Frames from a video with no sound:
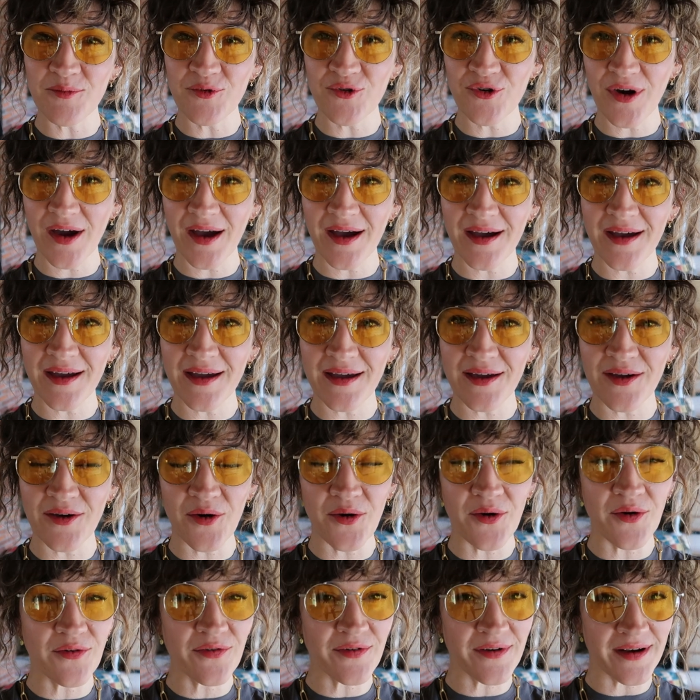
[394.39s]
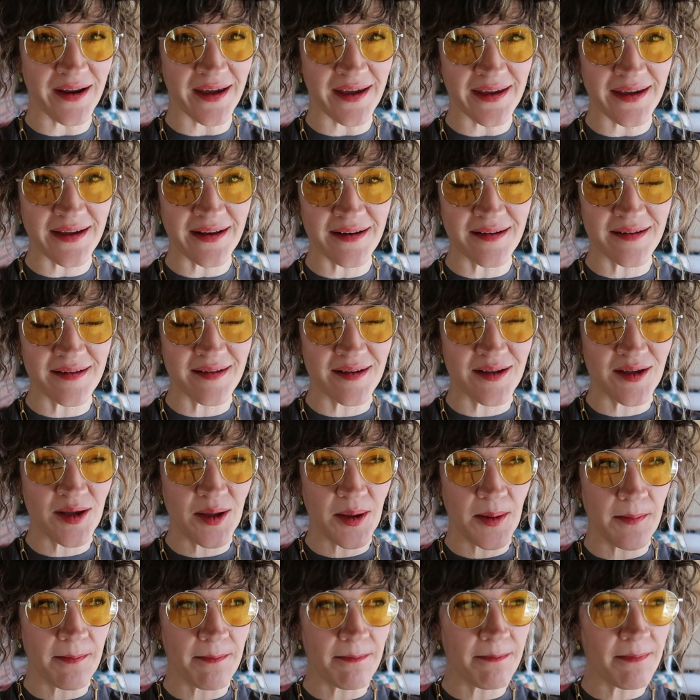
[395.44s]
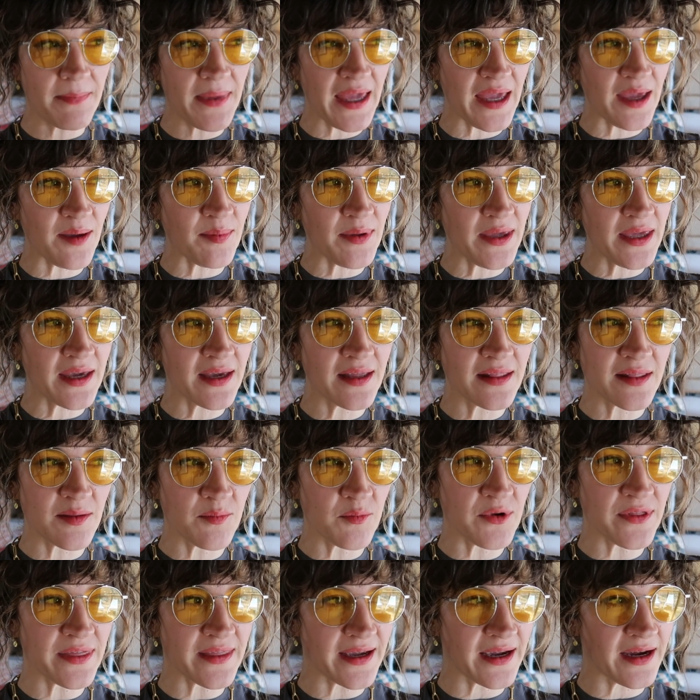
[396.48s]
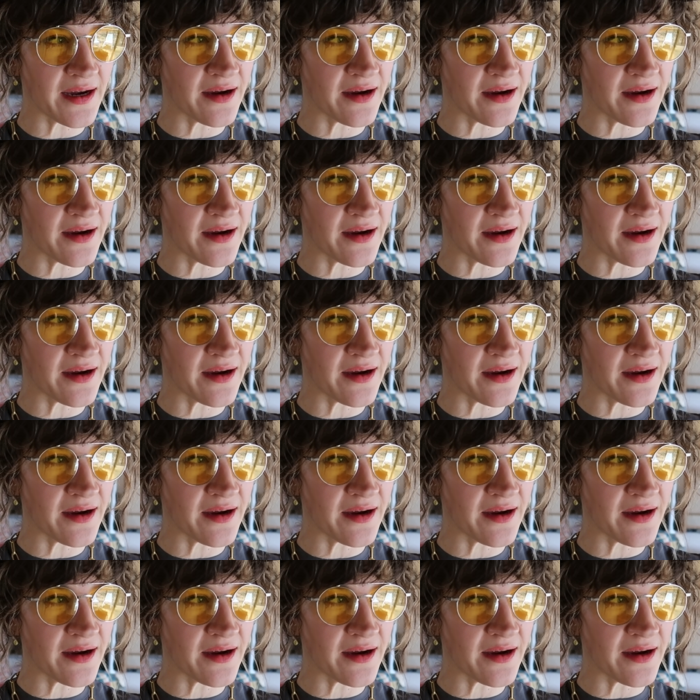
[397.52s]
Dry overnight, maybe hit them with a